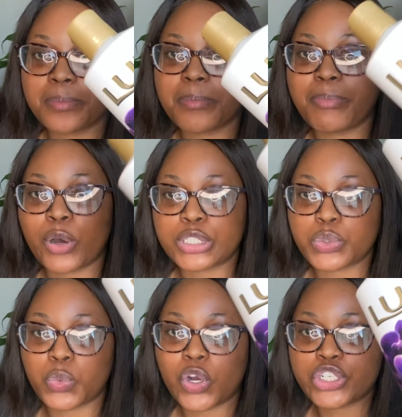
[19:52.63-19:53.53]
body
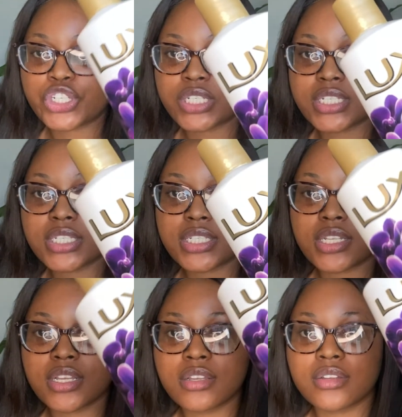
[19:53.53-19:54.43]
washes.
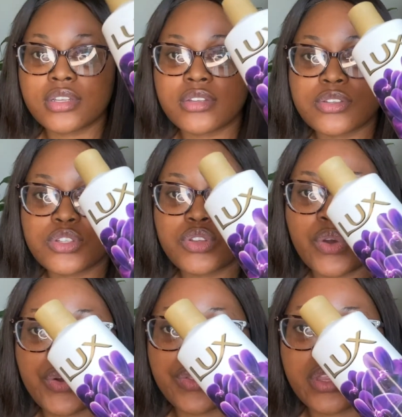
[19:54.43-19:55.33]

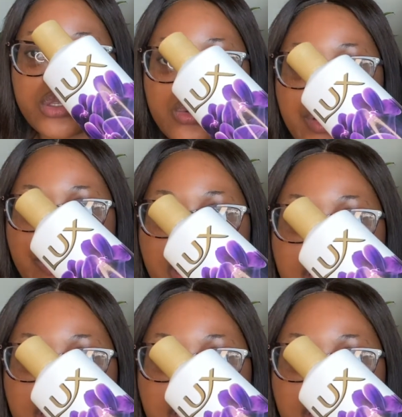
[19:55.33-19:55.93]
So this one right